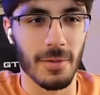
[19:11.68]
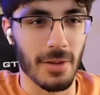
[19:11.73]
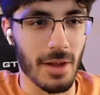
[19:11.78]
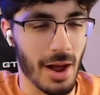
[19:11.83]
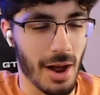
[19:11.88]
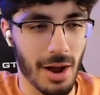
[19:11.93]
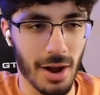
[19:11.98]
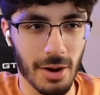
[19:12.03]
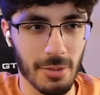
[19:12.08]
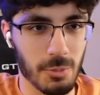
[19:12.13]

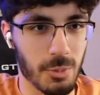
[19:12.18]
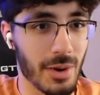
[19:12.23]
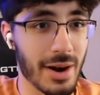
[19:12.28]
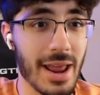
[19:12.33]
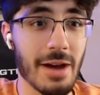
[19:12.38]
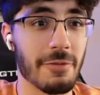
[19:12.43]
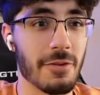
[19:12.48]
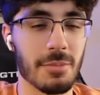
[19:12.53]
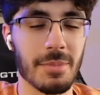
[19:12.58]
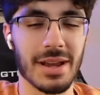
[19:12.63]

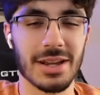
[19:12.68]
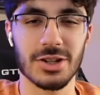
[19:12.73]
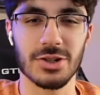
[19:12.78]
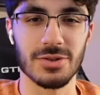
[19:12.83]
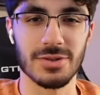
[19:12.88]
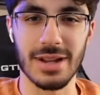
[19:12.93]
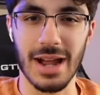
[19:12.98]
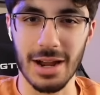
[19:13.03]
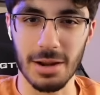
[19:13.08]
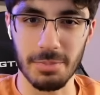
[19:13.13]
whatever makes
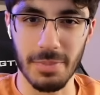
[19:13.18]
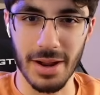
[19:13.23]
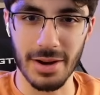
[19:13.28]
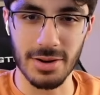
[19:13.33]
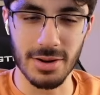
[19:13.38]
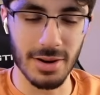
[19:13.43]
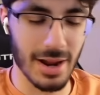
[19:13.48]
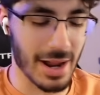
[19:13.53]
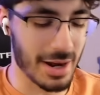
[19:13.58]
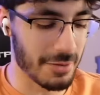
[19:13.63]
your deck
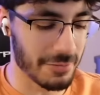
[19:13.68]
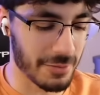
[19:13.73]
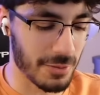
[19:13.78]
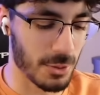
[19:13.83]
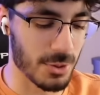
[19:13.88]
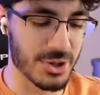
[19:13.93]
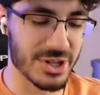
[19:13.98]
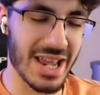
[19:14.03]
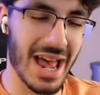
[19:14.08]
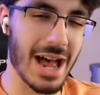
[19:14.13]
better. And of
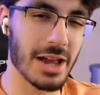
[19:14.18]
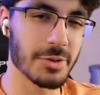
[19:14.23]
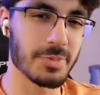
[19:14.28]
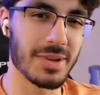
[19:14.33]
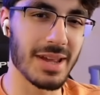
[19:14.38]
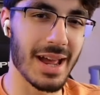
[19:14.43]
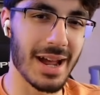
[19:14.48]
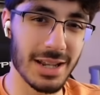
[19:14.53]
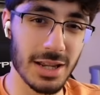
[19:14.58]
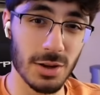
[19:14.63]
course, ask
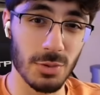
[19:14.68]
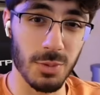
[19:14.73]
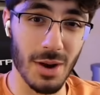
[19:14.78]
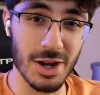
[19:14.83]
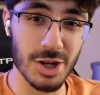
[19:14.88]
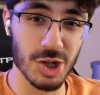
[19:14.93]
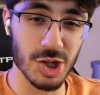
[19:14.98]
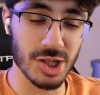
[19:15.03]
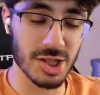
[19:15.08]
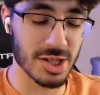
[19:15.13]
me any
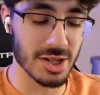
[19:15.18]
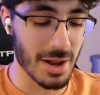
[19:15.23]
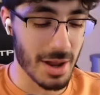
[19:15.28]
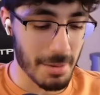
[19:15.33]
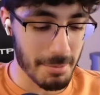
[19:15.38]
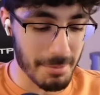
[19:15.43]
questions.